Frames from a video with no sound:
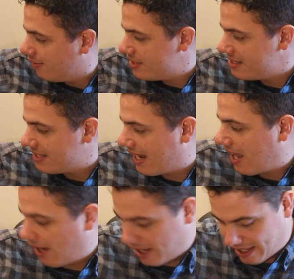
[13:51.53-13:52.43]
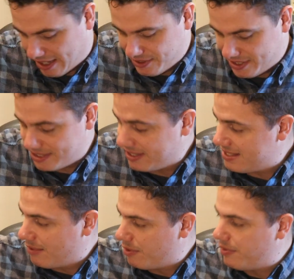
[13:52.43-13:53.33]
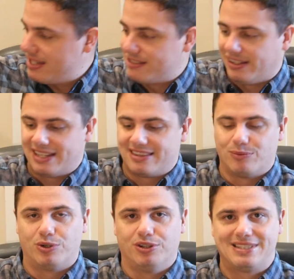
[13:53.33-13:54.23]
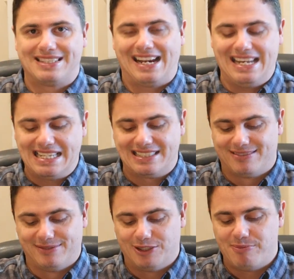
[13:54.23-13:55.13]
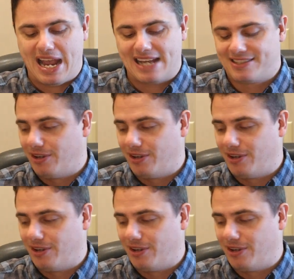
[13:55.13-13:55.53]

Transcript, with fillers: which is, I, I and you see us an example, but these are like the world's tiniest, you know, mass.